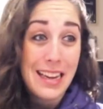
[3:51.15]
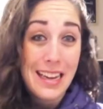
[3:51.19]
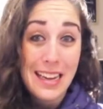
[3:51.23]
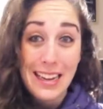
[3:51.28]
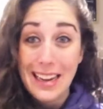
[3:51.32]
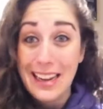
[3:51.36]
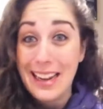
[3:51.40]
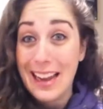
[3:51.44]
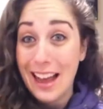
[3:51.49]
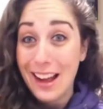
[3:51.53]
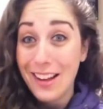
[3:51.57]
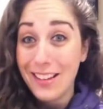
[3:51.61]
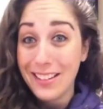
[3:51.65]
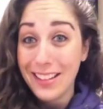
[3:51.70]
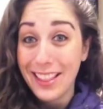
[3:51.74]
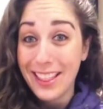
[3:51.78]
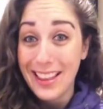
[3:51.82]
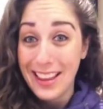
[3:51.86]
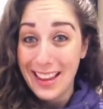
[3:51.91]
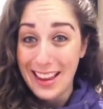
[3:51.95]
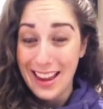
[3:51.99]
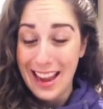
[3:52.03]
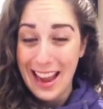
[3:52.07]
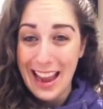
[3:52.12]
eating
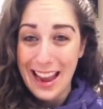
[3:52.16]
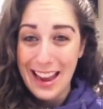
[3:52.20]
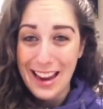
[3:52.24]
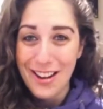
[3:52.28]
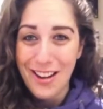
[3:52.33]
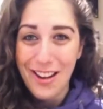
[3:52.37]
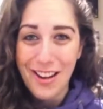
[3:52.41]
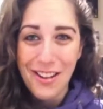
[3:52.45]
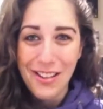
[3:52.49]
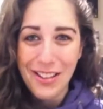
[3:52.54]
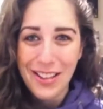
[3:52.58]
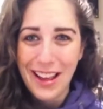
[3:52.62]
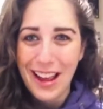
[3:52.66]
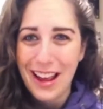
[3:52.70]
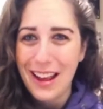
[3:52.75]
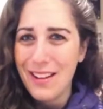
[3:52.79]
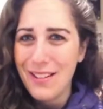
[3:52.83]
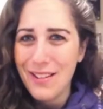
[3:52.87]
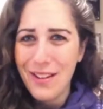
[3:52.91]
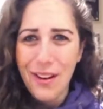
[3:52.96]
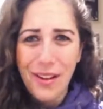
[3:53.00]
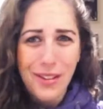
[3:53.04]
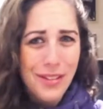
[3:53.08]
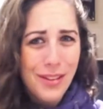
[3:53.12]
healthy and
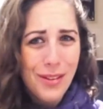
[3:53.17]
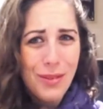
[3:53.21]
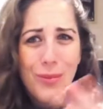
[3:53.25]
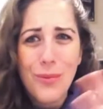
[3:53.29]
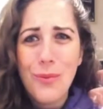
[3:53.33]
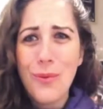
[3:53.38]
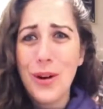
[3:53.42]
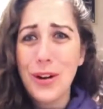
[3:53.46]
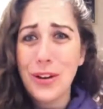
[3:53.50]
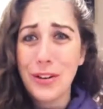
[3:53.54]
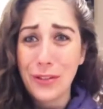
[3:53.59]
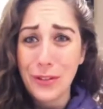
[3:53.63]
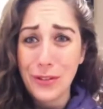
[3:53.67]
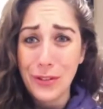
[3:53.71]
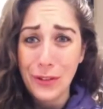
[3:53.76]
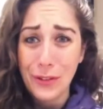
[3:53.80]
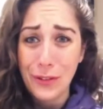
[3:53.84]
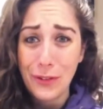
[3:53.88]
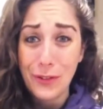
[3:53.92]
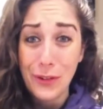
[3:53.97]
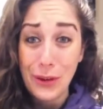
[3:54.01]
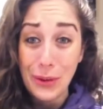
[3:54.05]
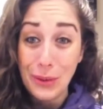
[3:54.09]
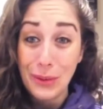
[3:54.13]
all this wonderful
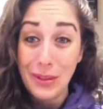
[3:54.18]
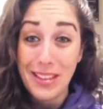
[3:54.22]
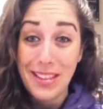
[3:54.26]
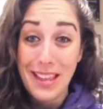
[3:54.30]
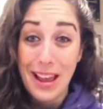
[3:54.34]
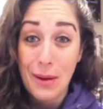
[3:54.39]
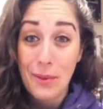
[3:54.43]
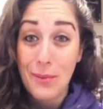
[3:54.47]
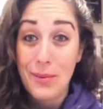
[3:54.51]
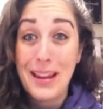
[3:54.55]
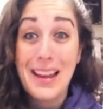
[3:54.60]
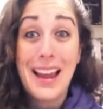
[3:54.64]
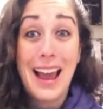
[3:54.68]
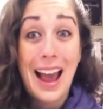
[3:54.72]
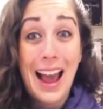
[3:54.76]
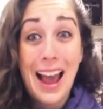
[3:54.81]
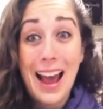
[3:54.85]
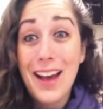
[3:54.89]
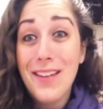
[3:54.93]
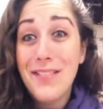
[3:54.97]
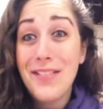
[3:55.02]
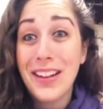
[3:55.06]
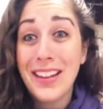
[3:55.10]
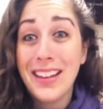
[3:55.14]
foods that we
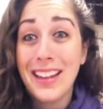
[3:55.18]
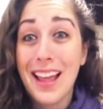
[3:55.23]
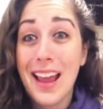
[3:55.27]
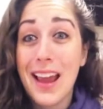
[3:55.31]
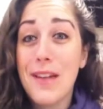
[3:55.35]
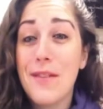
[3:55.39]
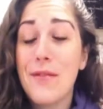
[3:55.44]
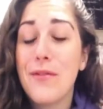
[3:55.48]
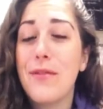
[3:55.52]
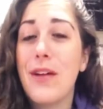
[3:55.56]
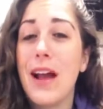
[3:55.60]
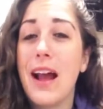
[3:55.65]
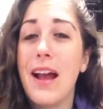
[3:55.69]
have in life.